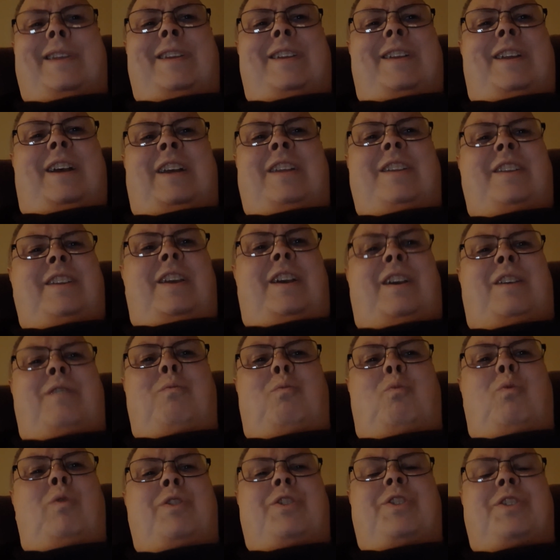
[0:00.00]
I, I
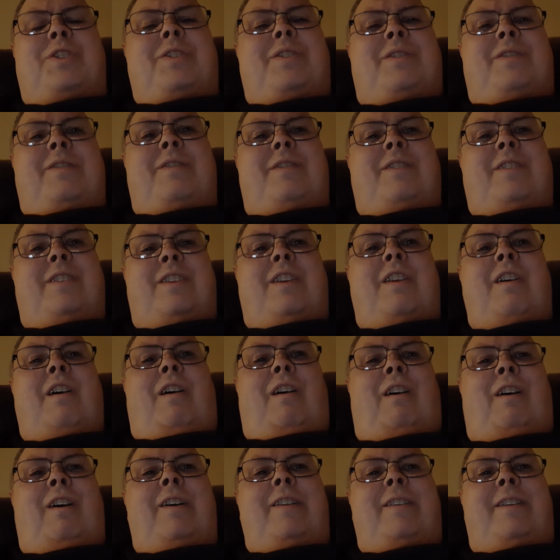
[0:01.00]
wished to
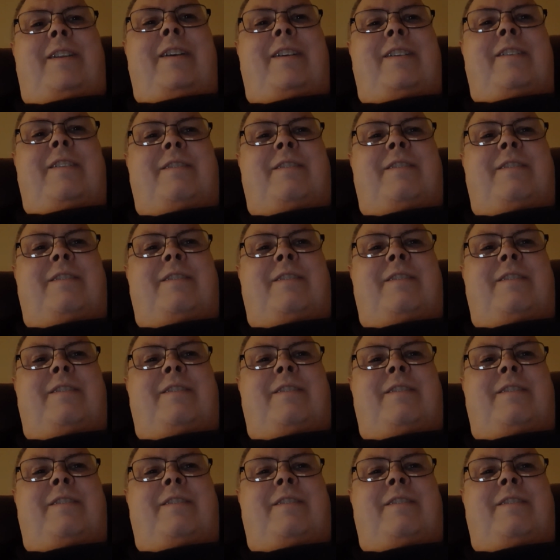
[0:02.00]
God